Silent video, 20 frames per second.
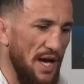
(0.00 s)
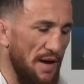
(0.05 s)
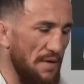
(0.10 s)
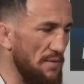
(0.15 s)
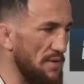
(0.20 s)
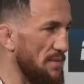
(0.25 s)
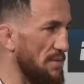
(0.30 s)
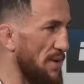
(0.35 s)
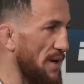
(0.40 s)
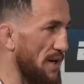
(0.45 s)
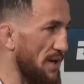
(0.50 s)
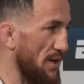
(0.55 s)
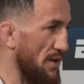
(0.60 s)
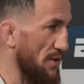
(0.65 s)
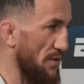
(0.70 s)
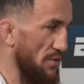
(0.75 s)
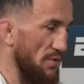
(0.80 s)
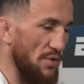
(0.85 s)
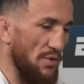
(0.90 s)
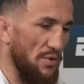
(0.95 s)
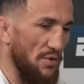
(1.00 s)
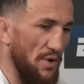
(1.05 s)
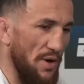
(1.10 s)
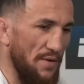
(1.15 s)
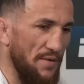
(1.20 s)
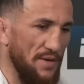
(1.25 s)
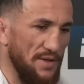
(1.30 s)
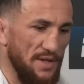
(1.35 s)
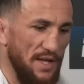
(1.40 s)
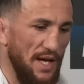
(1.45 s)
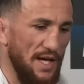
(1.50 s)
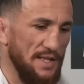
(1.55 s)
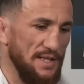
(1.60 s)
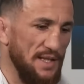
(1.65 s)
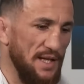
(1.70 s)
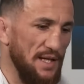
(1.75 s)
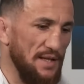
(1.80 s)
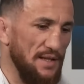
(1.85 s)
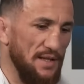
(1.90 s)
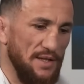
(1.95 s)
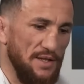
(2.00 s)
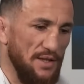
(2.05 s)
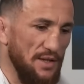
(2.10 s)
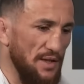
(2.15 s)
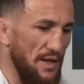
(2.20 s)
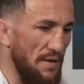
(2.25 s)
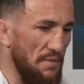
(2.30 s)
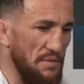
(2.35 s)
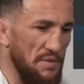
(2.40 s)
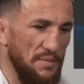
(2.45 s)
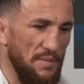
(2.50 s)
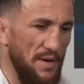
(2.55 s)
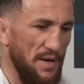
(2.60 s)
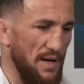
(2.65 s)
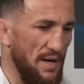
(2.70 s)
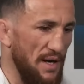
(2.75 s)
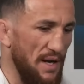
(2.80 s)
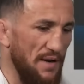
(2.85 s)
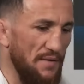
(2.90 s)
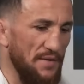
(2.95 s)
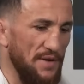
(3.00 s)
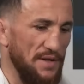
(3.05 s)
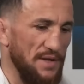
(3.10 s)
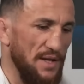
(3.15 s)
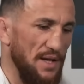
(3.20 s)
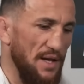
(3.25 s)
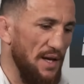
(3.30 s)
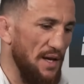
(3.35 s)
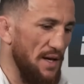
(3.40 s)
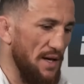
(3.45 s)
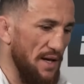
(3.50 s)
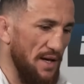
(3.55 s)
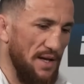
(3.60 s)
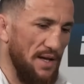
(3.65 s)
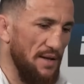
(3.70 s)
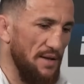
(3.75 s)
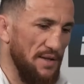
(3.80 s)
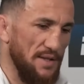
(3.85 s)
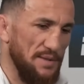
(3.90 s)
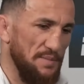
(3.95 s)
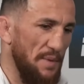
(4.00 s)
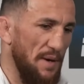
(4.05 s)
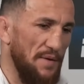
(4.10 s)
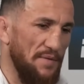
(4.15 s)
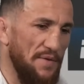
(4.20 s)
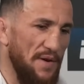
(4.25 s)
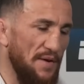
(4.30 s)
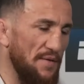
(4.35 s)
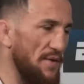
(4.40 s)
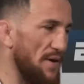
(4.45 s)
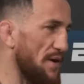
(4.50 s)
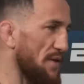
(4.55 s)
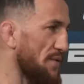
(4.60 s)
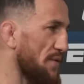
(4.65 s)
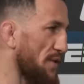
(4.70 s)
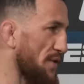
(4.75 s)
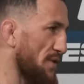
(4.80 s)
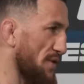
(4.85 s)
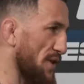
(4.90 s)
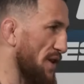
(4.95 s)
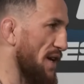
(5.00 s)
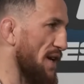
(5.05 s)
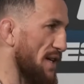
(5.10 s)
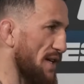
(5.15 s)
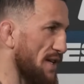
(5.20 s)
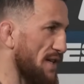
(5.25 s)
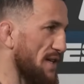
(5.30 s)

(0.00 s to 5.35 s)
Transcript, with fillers: Whoever tasted, everybody loved it, and it's my favorite food. Yeah.